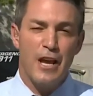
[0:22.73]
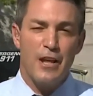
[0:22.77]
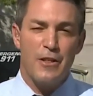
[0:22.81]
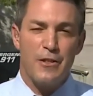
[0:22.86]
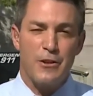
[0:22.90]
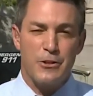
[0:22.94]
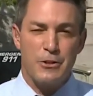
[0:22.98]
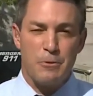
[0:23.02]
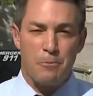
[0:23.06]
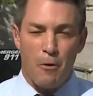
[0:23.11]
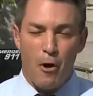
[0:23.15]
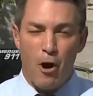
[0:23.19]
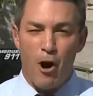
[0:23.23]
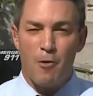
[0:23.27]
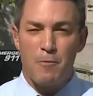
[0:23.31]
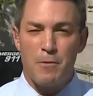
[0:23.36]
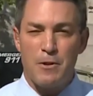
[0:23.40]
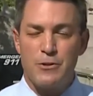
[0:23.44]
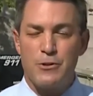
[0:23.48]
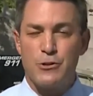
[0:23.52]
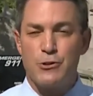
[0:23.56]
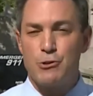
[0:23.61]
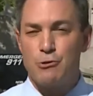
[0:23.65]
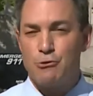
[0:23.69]
The
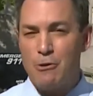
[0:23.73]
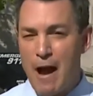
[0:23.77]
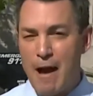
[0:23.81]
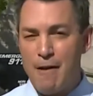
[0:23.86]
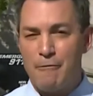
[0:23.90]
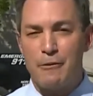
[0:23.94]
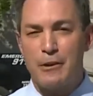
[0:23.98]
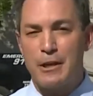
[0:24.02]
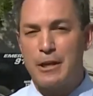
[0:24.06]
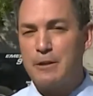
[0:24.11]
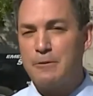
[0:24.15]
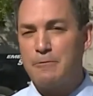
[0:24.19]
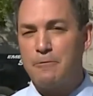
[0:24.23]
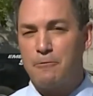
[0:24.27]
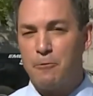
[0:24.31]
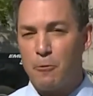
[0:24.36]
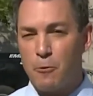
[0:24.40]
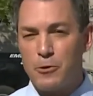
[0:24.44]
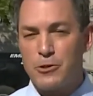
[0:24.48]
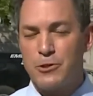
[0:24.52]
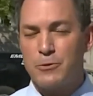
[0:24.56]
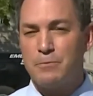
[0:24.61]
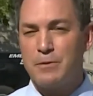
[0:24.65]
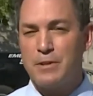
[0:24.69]
department's Traffic
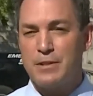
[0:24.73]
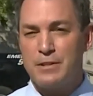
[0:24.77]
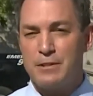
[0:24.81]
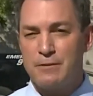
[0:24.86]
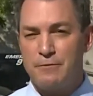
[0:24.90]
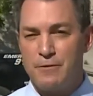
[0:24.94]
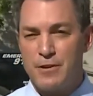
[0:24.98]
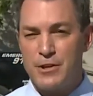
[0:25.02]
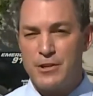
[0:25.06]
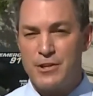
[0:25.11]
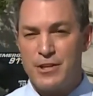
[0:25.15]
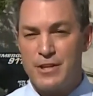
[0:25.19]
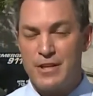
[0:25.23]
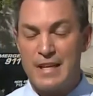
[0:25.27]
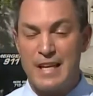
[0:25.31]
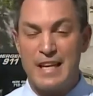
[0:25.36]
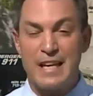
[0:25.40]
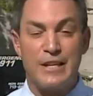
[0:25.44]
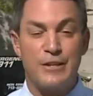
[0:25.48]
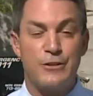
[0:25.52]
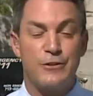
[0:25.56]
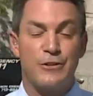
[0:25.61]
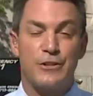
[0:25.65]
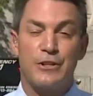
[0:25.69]
Enforcement Division
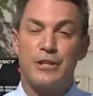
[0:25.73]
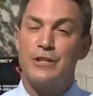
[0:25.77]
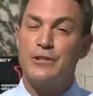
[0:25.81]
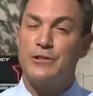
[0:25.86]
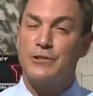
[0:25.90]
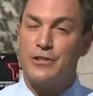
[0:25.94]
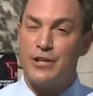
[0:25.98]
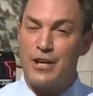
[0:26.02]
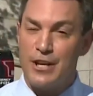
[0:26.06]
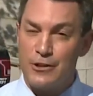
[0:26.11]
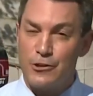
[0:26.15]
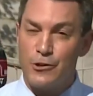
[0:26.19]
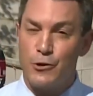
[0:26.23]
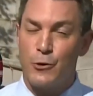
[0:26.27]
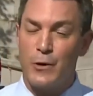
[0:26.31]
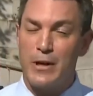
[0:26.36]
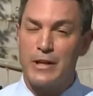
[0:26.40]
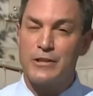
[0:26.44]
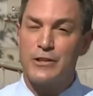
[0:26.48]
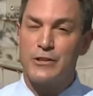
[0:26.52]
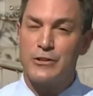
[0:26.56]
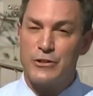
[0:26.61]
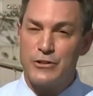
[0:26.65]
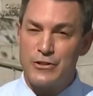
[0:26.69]
is
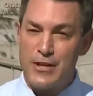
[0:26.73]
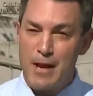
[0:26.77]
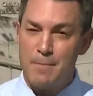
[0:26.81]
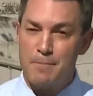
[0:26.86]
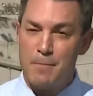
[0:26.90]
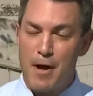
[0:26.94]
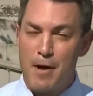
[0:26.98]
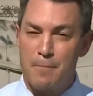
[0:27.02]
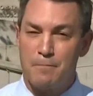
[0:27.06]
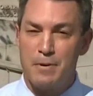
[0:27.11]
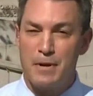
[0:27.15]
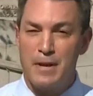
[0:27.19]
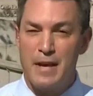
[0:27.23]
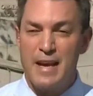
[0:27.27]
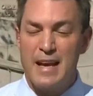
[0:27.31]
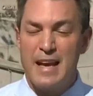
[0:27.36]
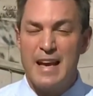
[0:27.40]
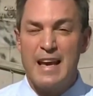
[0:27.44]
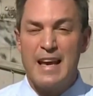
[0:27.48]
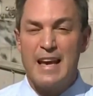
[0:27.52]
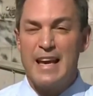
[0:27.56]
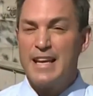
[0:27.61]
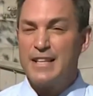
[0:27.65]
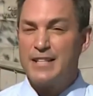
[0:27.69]
continuing to step up
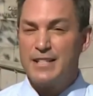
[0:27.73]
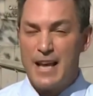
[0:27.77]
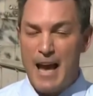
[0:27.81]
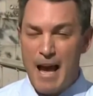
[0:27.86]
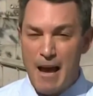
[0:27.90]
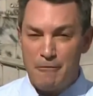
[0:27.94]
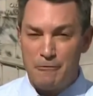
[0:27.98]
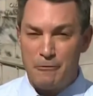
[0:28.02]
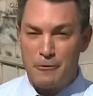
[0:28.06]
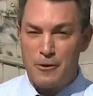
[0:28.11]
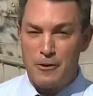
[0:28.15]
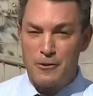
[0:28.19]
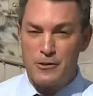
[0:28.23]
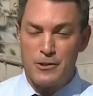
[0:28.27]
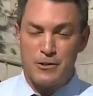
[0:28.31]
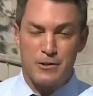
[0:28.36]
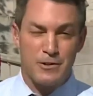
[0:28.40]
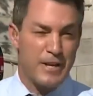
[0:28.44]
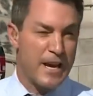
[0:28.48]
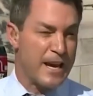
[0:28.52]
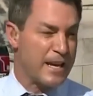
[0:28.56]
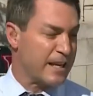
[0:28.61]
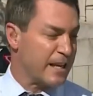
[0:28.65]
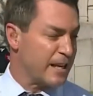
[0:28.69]
its efforts,
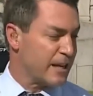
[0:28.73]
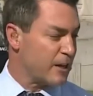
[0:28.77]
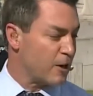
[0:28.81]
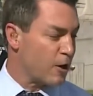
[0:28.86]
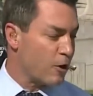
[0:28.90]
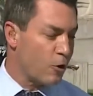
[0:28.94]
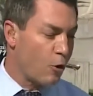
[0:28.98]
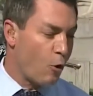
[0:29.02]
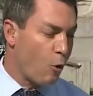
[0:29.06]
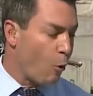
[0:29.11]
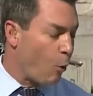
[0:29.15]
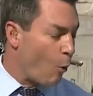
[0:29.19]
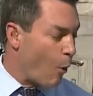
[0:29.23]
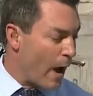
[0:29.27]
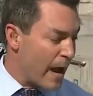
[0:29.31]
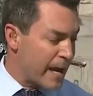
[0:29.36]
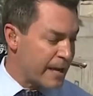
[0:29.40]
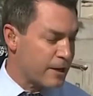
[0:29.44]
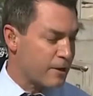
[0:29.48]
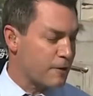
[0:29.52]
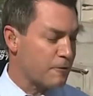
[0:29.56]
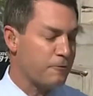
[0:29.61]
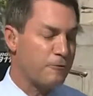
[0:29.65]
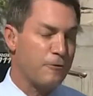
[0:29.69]
taking
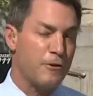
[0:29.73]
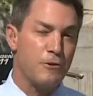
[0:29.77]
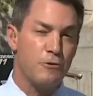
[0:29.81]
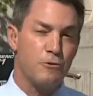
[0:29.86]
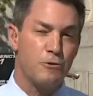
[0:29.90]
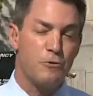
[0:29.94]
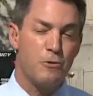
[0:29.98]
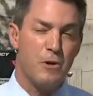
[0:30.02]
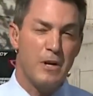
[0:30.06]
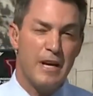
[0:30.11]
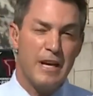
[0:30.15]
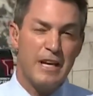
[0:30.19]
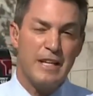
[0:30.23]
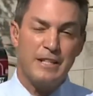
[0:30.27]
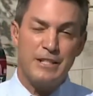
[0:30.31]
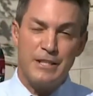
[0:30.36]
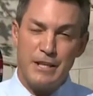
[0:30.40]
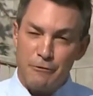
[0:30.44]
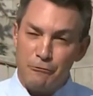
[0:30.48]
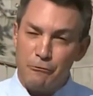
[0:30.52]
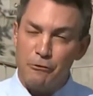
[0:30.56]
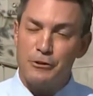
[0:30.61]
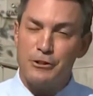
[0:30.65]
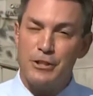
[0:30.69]
quite a few
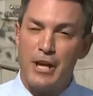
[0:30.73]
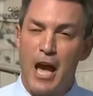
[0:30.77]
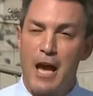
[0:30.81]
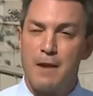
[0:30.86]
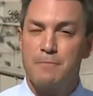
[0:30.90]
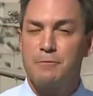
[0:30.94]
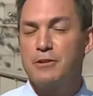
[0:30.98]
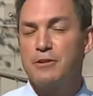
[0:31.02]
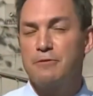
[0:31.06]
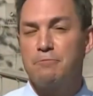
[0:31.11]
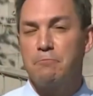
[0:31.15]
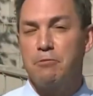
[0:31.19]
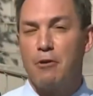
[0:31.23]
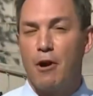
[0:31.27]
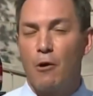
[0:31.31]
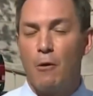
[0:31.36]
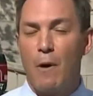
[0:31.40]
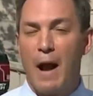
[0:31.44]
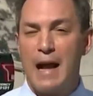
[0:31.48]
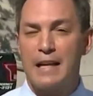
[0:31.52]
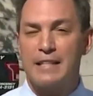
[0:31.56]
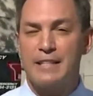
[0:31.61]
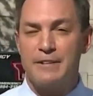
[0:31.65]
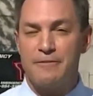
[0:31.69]
different types of
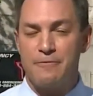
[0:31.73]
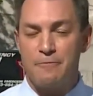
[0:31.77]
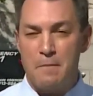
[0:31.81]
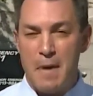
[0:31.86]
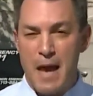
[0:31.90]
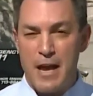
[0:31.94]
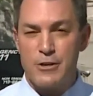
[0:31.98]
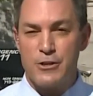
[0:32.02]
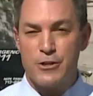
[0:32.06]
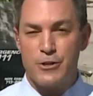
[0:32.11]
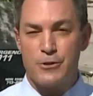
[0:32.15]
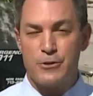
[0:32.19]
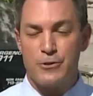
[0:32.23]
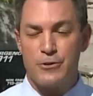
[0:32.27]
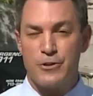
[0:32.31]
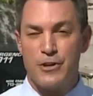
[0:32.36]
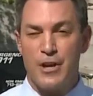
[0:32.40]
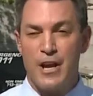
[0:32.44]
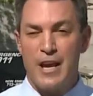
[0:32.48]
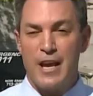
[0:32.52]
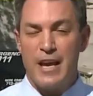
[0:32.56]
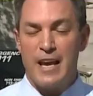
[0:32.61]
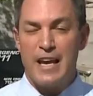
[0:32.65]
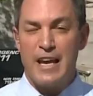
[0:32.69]
proactive measures,
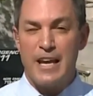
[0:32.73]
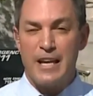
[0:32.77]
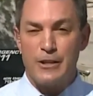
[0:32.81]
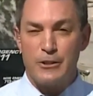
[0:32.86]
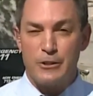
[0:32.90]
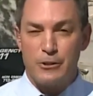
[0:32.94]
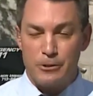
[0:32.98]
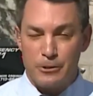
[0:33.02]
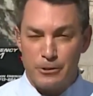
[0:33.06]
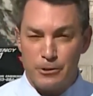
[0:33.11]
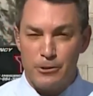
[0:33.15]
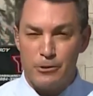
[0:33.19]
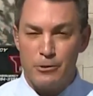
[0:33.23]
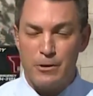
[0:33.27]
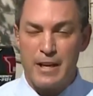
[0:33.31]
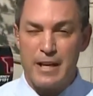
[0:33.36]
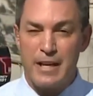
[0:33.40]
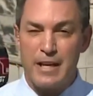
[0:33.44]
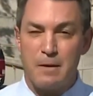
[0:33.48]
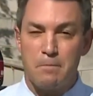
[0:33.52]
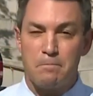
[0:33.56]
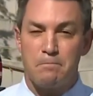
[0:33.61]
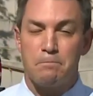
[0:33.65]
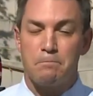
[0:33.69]

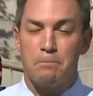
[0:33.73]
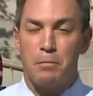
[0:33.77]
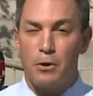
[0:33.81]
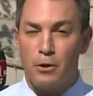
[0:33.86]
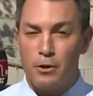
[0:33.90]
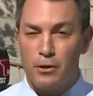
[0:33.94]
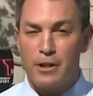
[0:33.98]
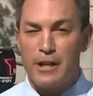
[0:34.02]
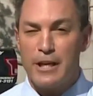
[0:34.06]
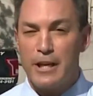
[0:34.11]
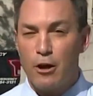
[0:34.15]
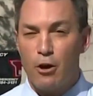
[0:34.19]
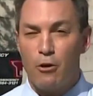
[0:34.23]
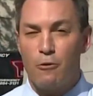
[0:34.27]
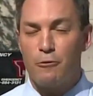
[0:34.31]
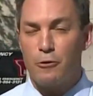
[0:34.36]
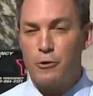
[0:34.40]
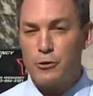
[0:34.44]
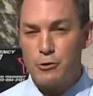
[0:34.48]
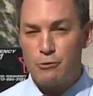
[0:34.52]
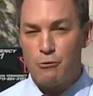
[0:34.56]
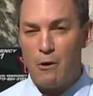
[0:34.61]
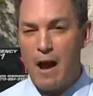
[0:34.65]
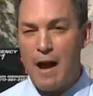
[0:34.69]
including pulling
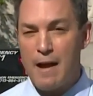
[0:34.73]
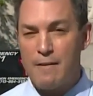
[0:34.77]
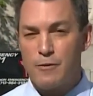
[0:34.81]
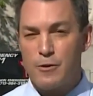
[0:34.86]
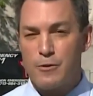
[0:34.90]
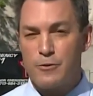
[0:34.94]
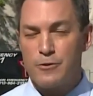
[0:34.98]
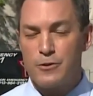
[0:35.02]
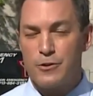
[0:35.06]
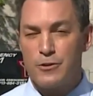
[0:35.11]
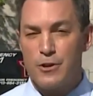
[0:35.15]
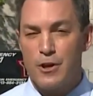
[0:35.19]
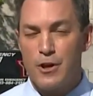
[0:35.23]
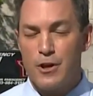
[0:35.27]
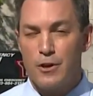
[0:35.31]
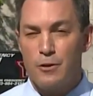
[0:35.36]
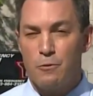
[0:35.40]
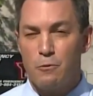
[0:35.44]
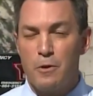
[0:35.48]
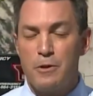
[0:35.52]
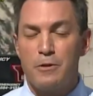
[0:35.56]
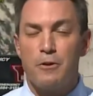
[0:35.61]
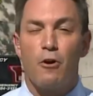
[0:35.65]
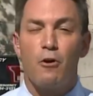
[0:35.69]
over drivers
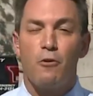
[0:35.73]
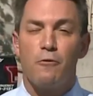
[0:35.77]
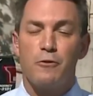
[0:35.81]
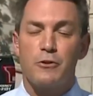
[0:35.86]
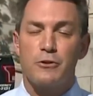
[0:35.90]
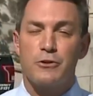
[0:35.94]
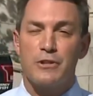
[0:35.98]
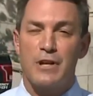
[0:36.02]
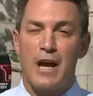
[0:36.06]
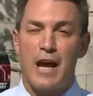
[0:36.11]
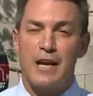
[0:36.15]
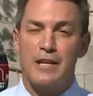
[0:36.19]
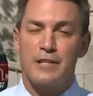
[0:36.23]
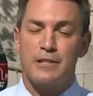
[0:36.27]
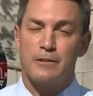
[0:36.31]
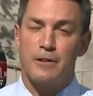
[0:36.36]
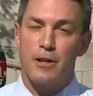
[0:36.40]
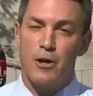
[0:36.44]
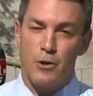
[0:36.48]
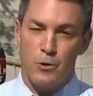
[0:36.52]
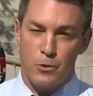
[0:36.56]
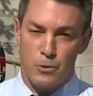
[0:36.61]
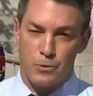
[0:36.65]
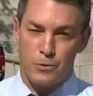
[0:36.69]
with oversized
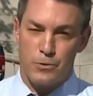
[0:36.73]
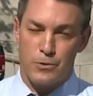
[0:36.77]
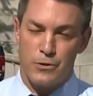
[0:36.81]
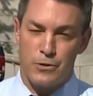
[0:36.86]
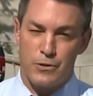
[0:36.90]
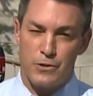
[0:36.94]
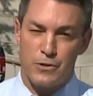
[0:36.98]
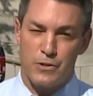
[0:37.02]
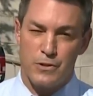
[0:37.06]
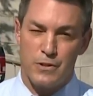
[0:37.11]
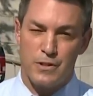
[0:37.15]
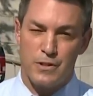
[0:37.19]
loads.